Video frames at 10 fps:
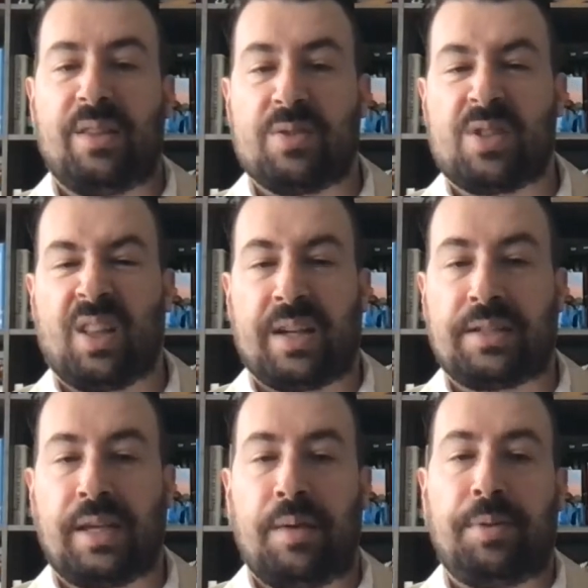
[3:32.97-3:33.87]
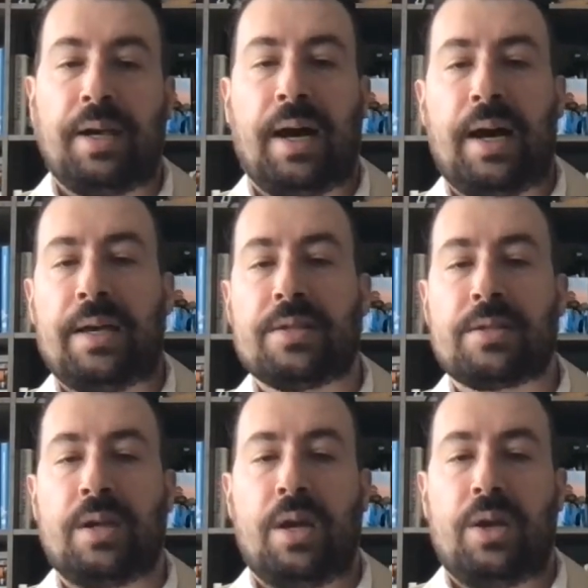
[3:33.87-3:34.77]
on those select
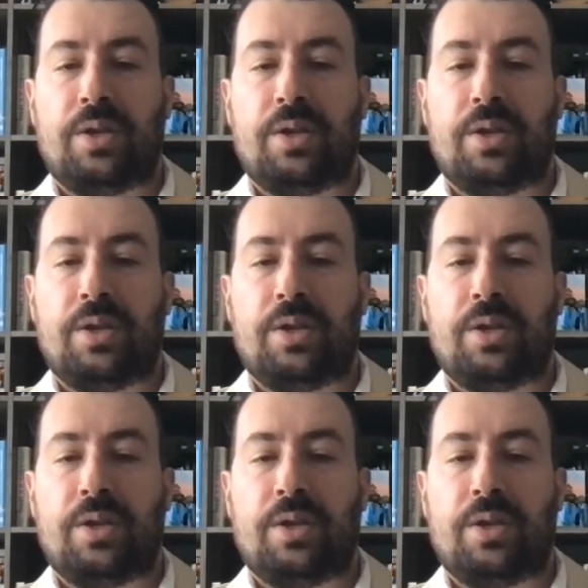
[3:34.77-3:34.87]
KPIs